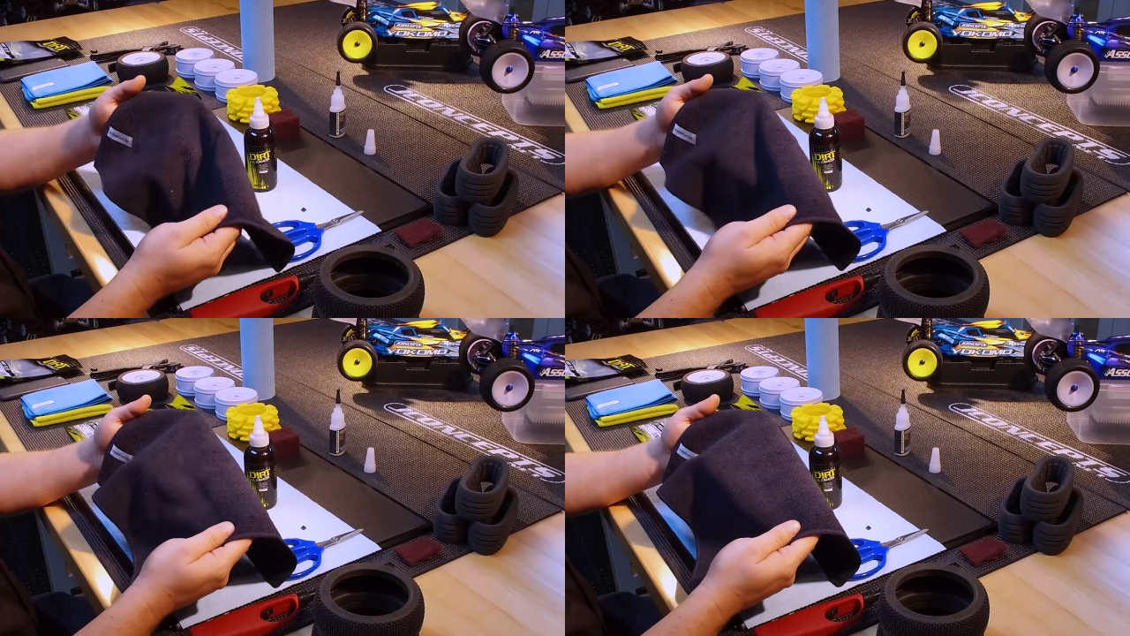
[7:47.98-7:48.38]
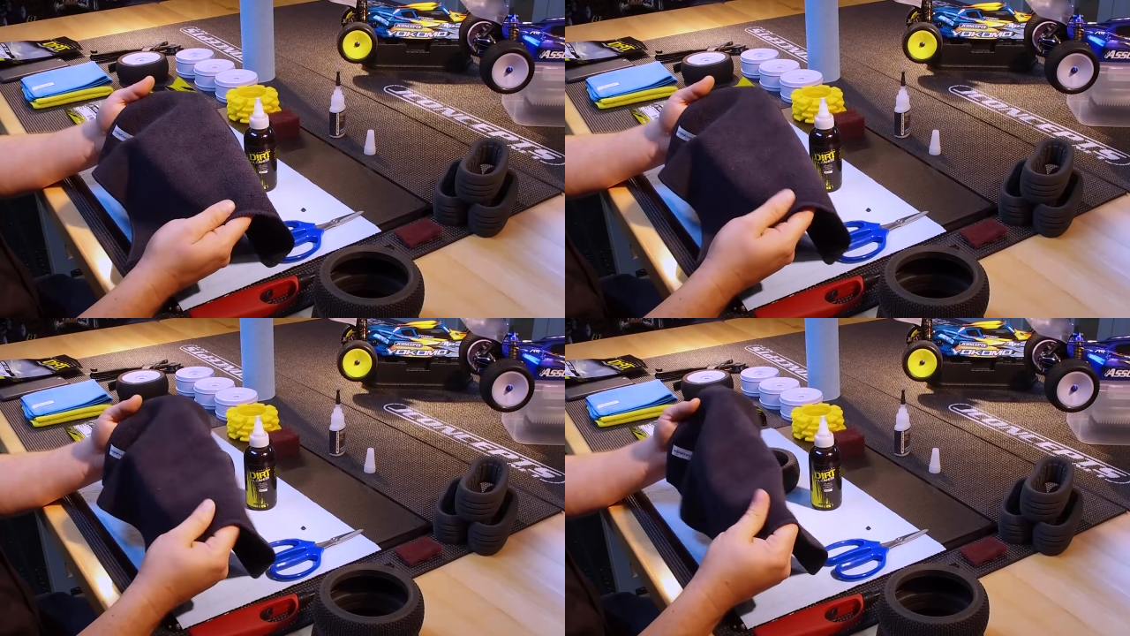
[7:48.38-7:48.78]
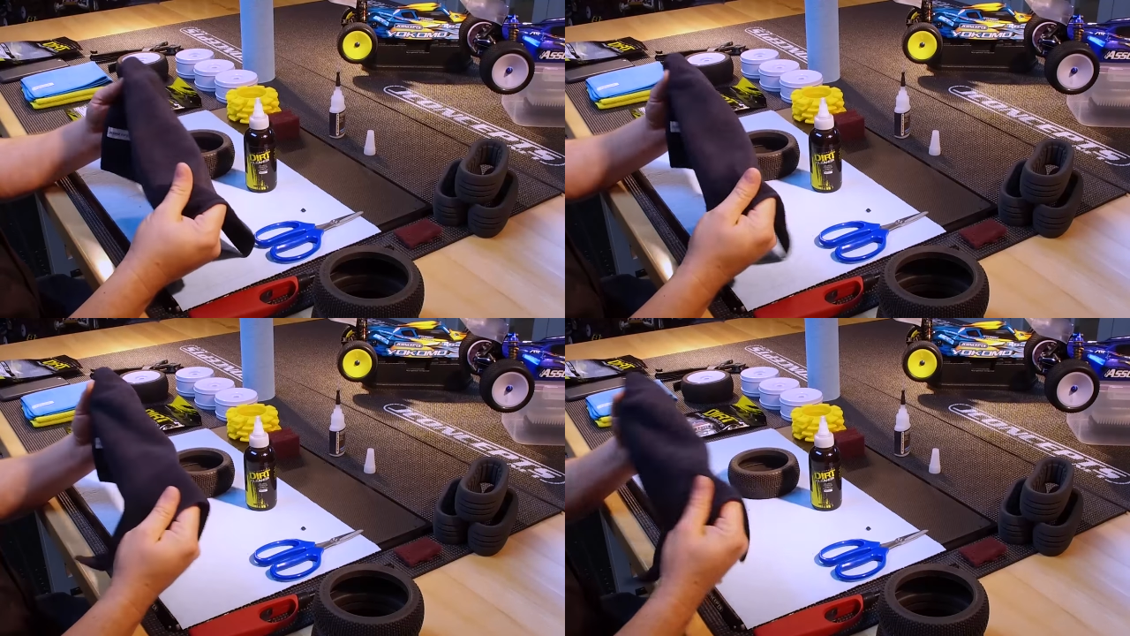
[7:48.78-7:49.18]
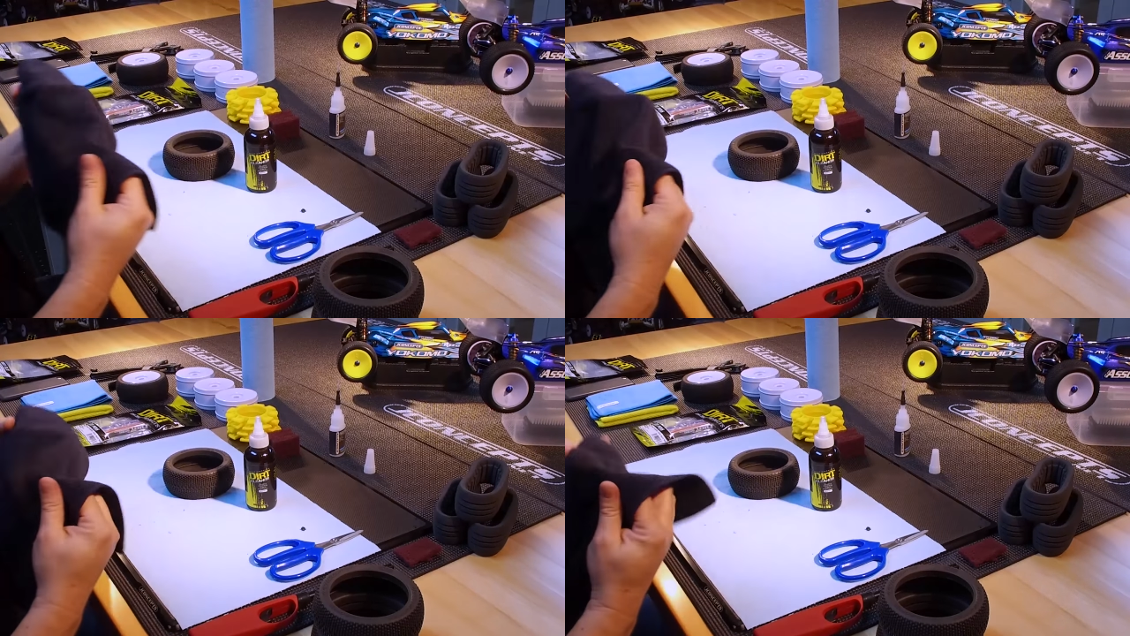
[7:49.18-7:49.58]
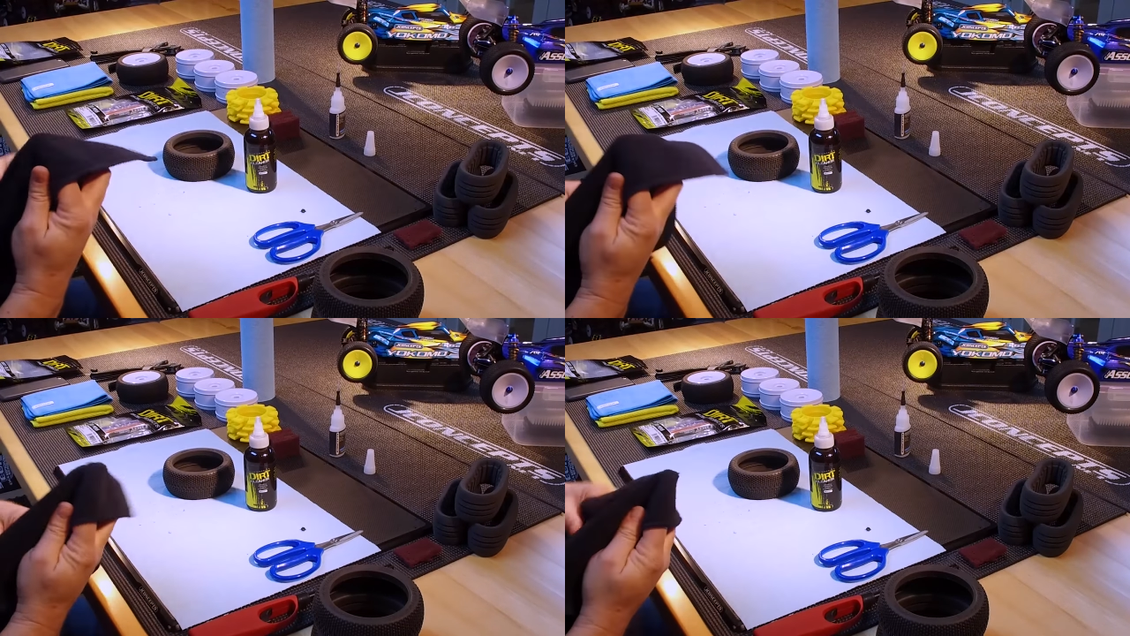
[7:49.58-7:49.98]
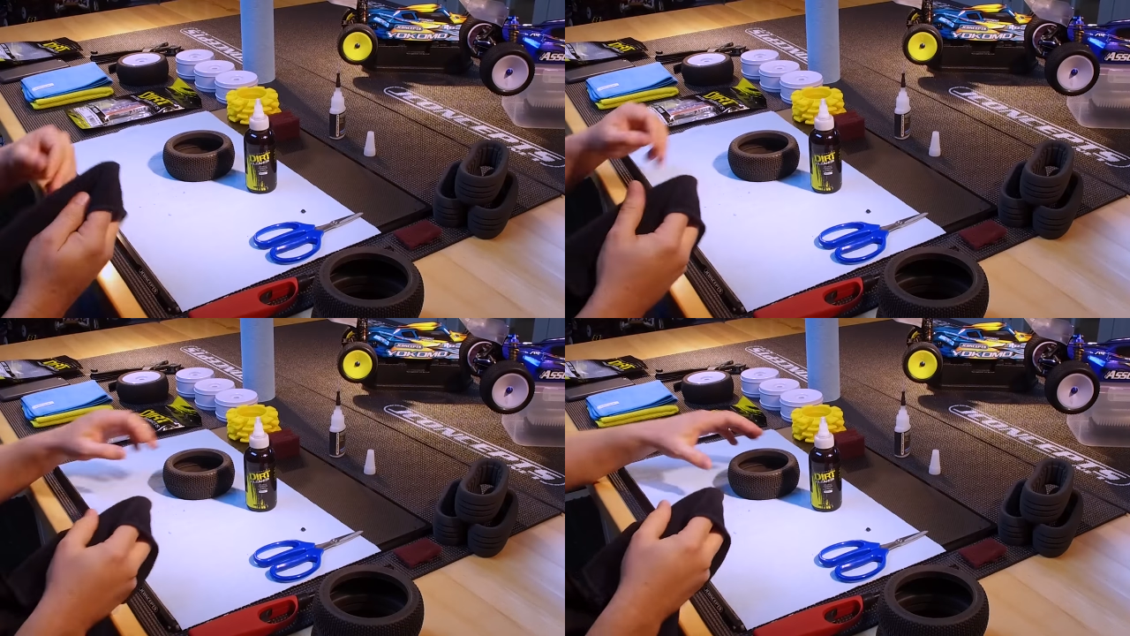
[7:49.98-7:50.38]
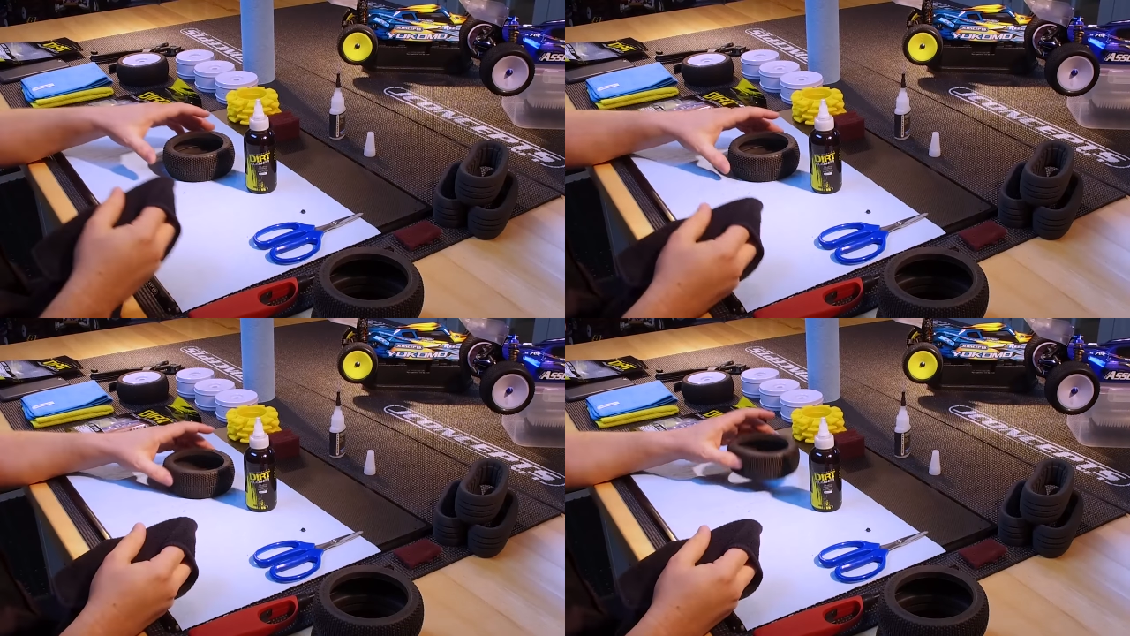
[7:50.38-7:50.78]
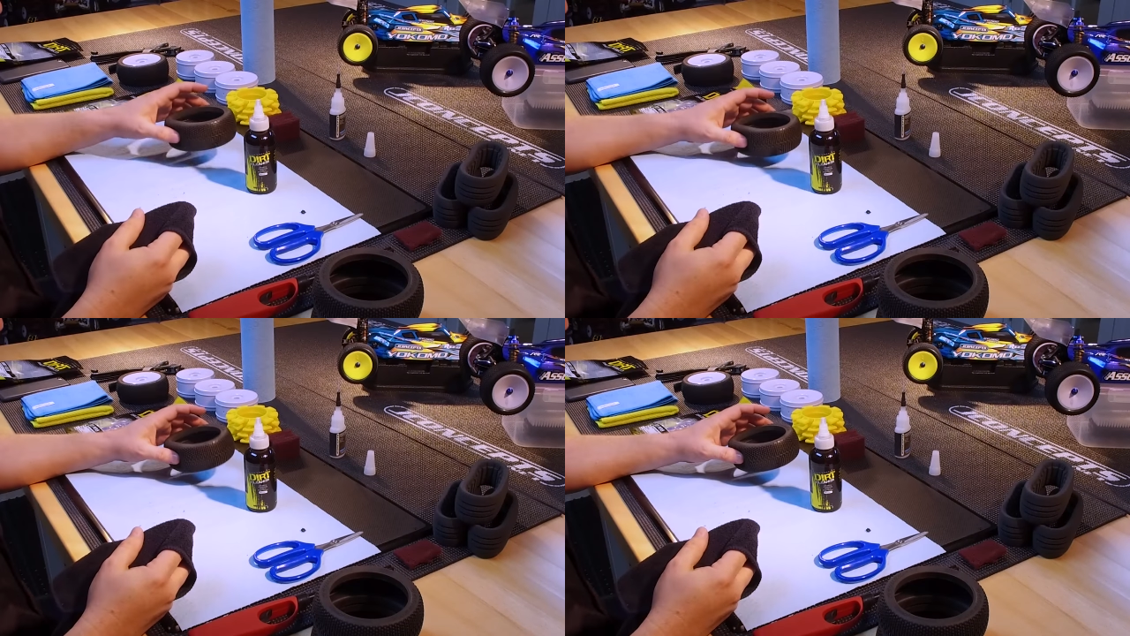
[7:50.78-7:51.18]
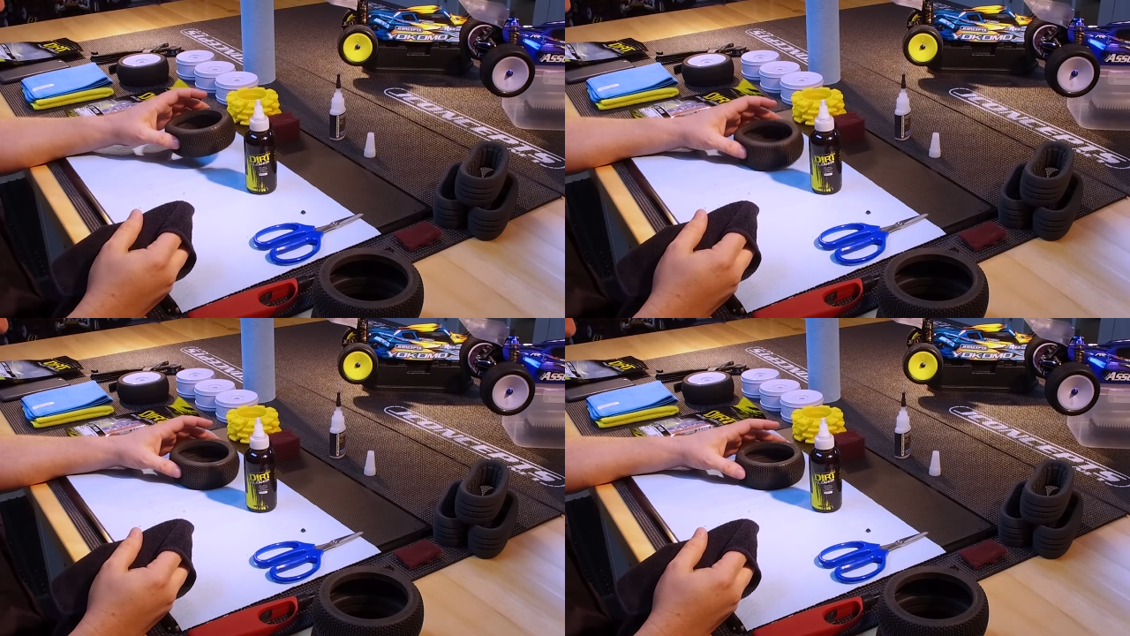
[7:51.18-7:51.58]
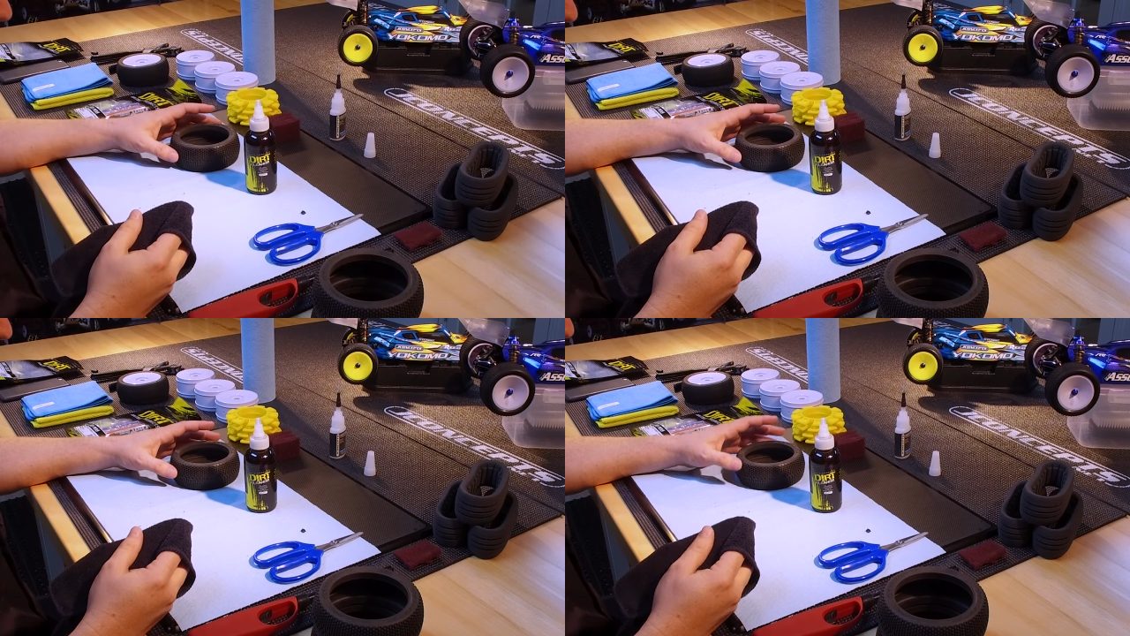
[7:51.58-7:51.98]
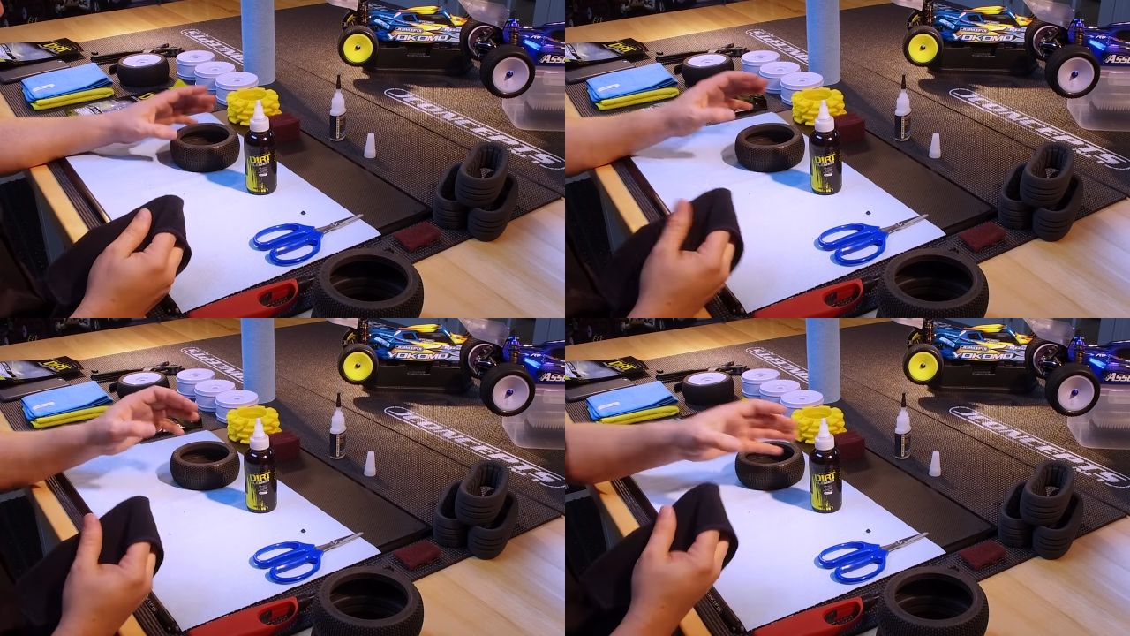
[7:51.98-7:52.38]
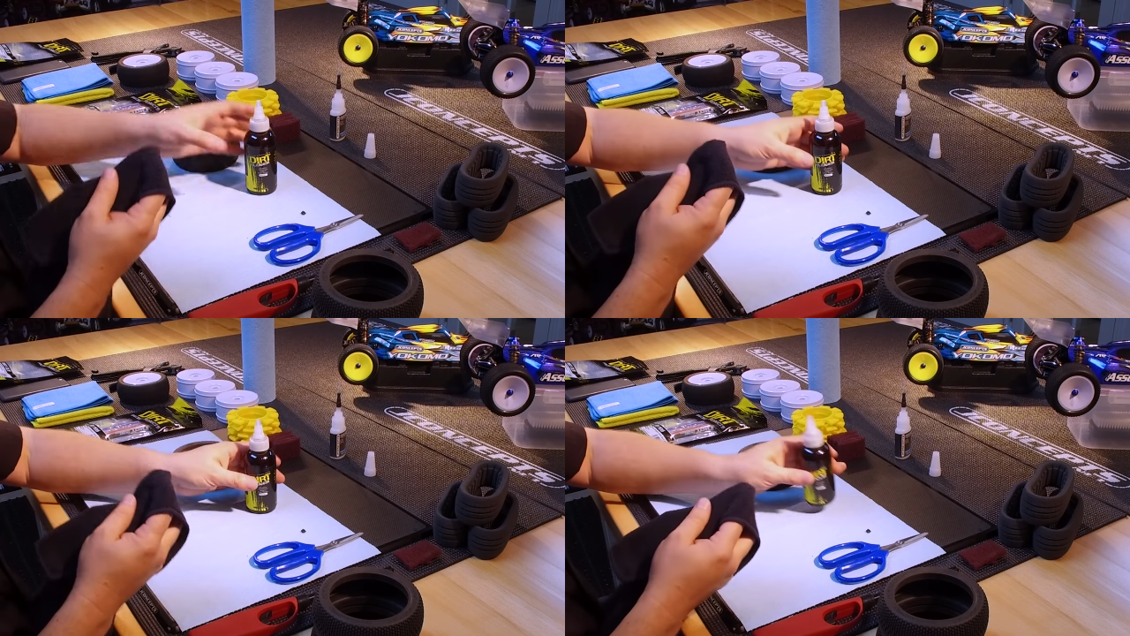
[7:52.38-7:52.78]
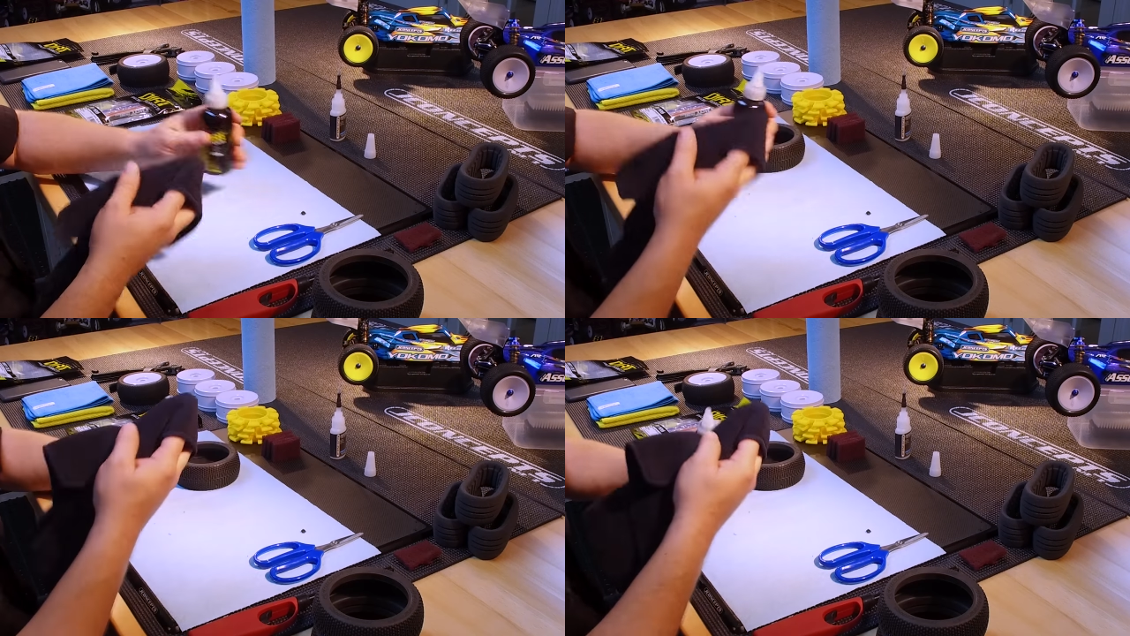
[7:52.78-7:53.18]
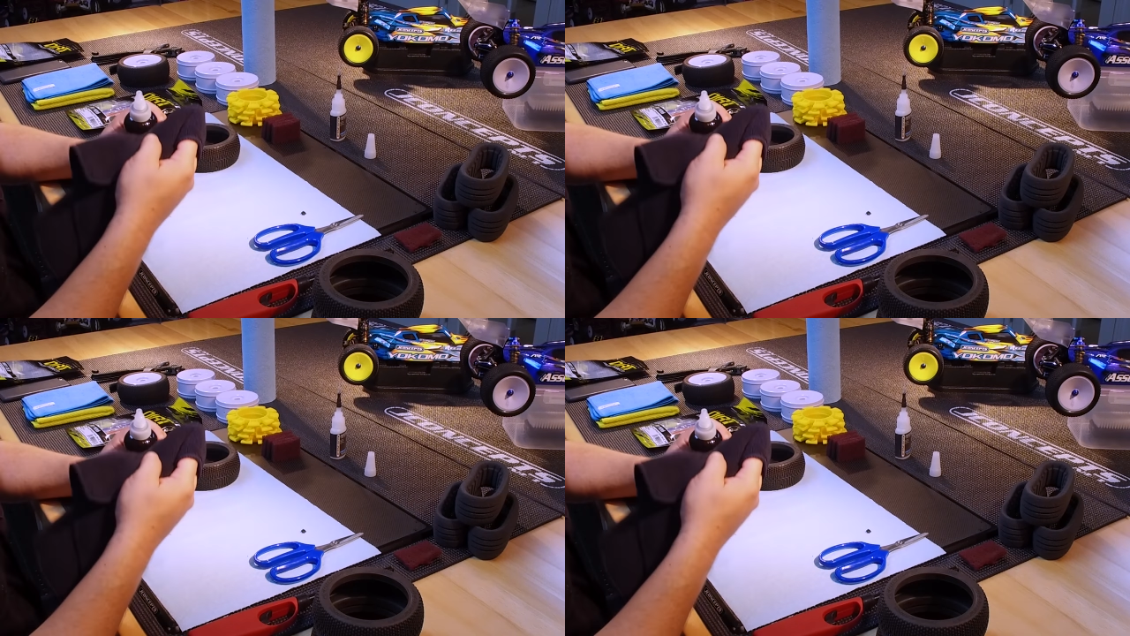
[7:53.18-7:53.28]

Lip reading: [unreadable: no face in view]